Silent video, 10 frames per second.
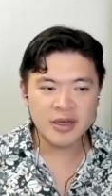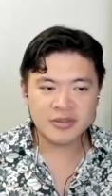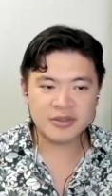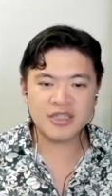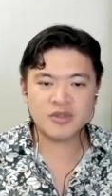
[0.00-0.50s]

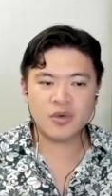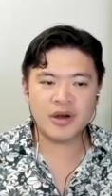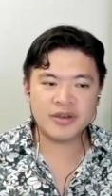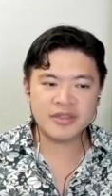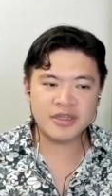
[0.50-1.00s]
So that's
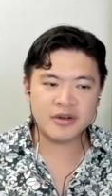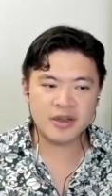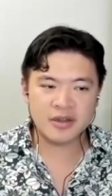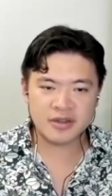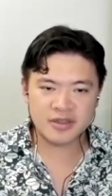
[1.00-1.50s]
why you say, okay,
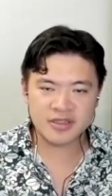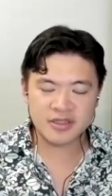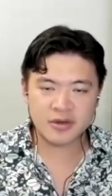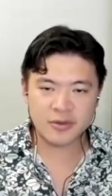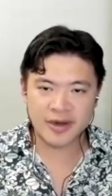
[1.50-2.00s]
look, this is
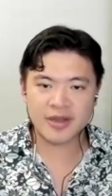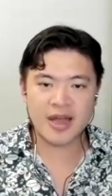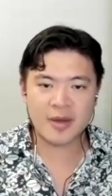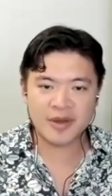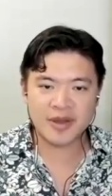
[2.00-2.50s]
a great
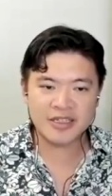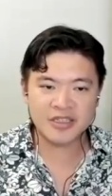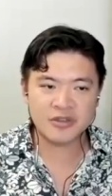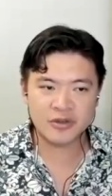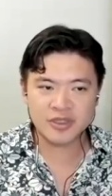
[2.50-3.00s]

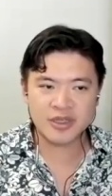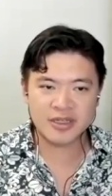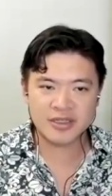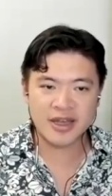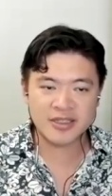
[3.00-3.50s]
application use case.